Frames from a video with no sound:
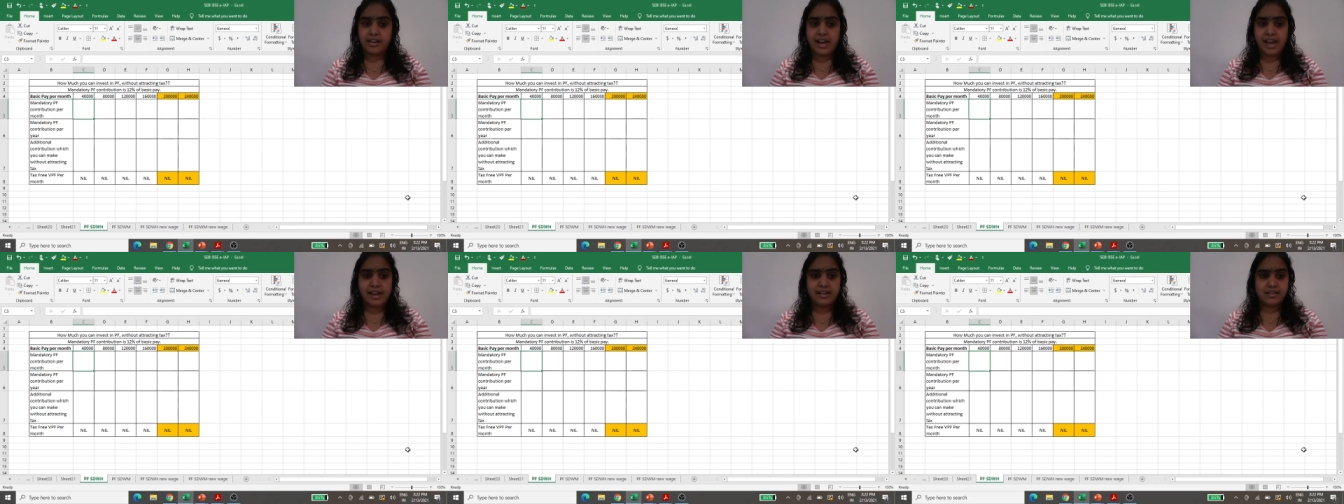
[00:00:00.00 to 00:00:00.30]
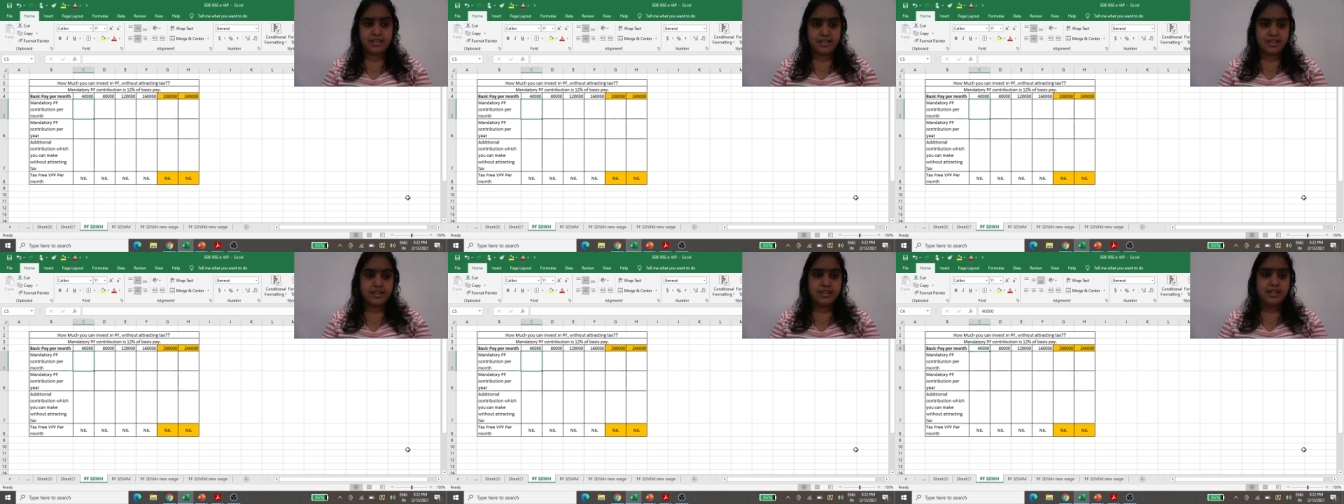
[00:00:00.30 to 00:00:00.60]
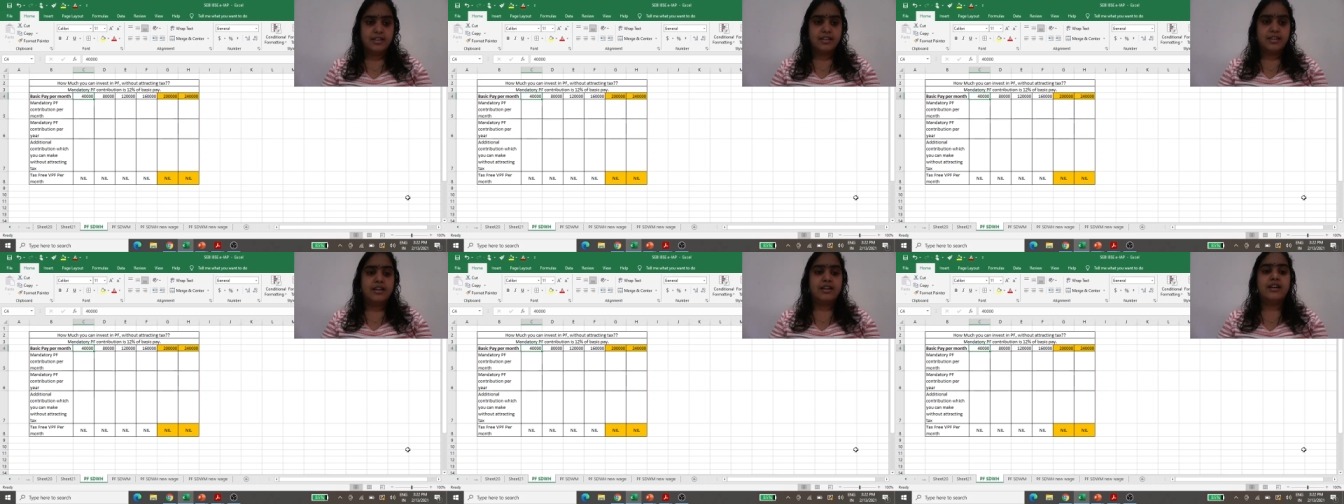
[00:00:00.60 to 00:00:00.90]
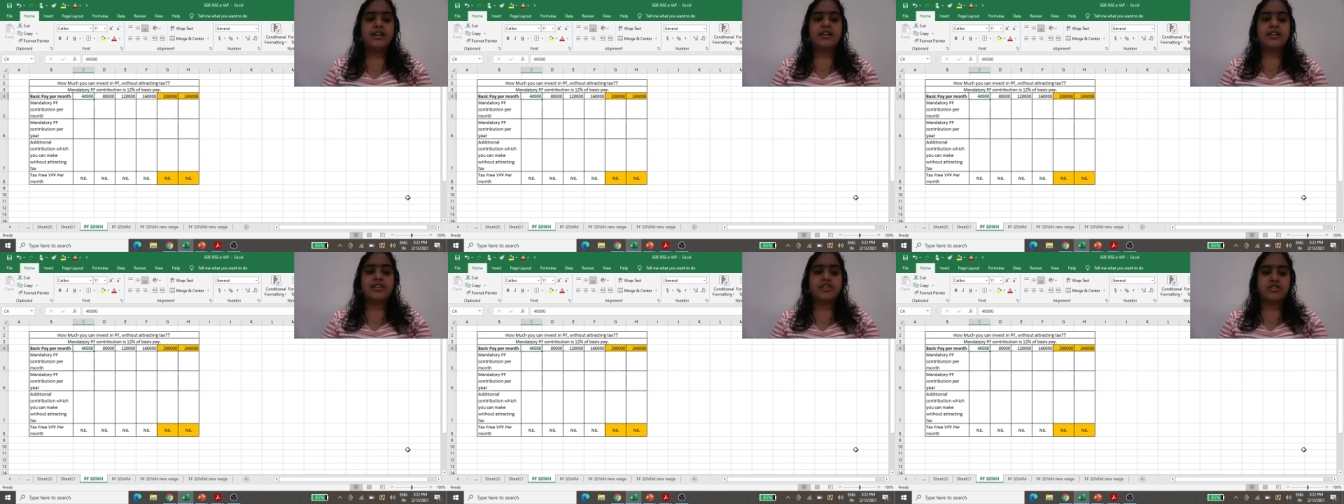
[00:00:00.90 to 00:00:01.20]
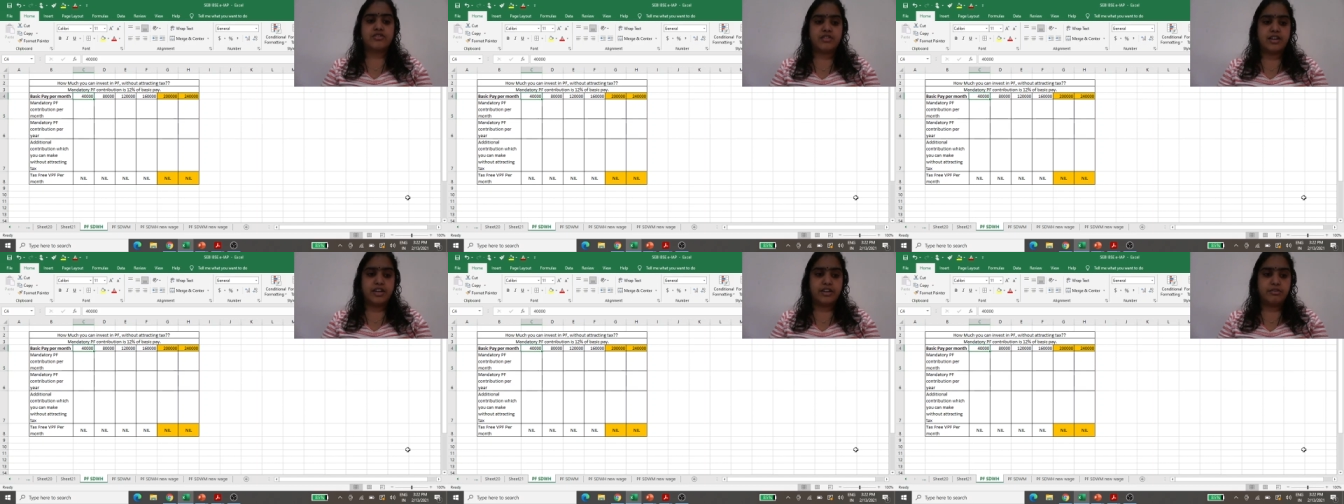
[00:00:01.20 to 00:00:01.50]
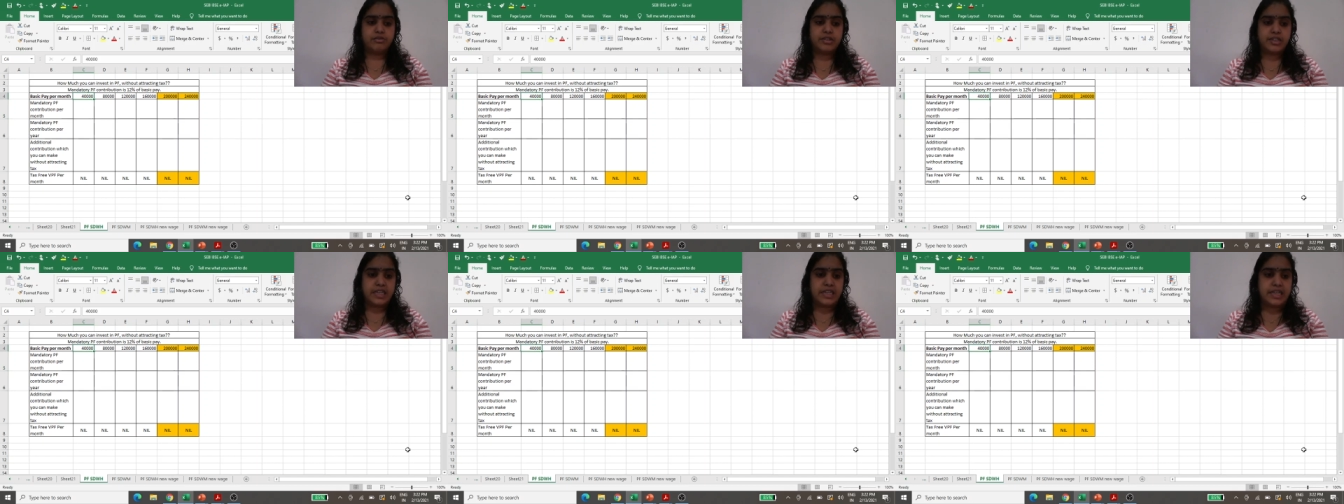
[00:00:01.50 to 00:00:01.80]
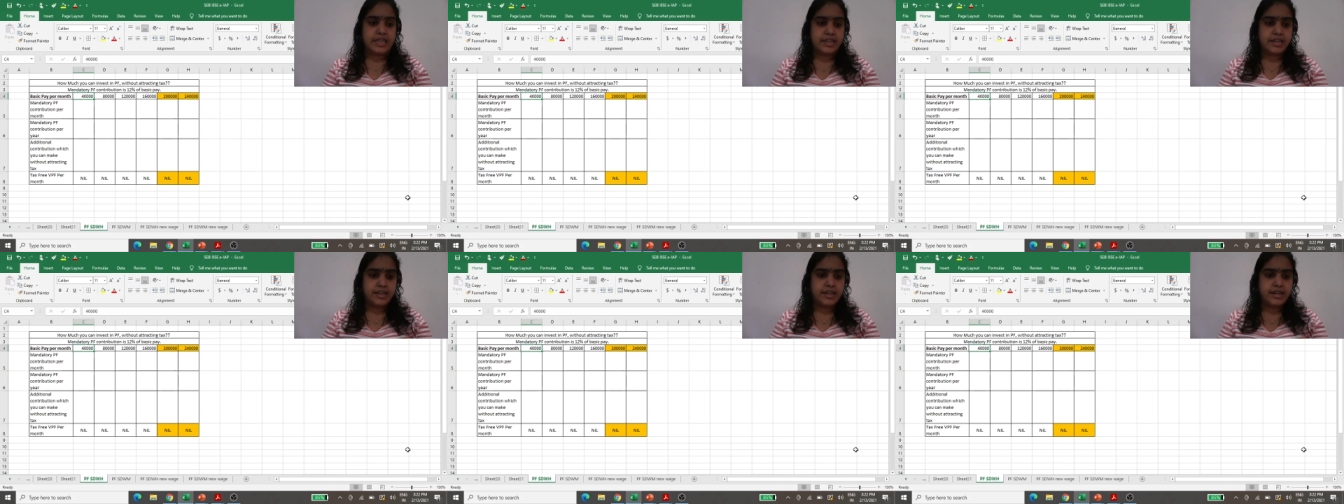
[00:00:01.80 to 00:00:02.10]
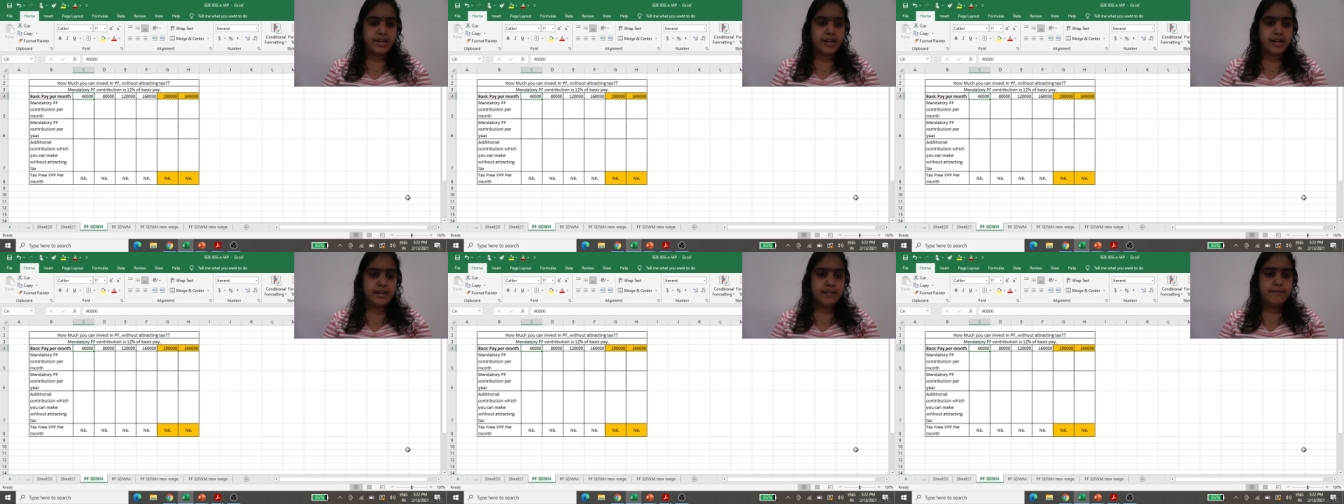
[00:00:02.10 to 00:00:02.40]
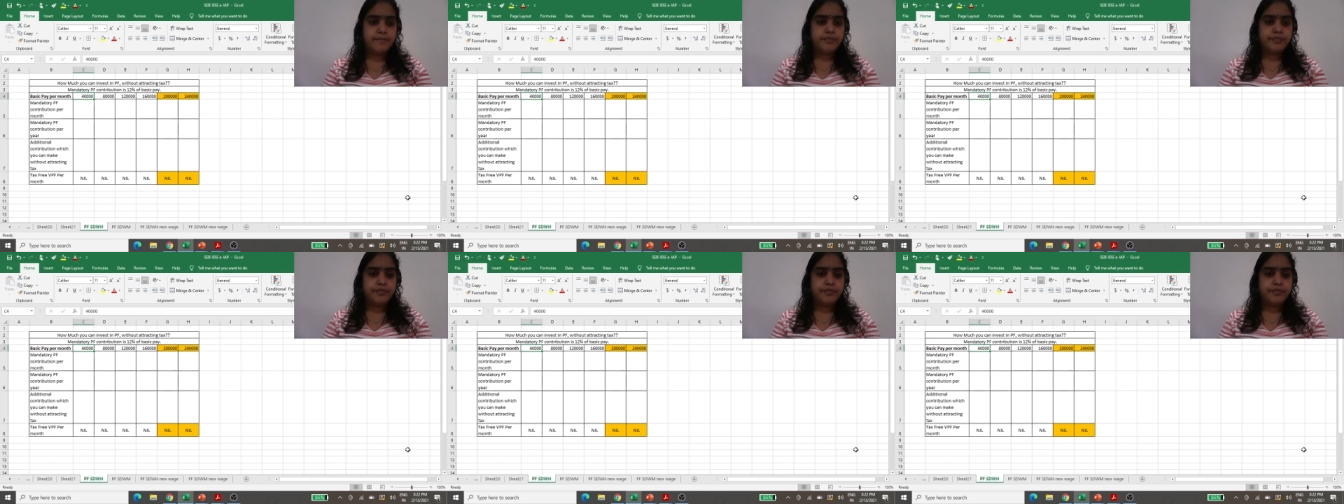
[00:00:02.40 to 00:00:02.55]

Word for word: tax. Let us try to see it here.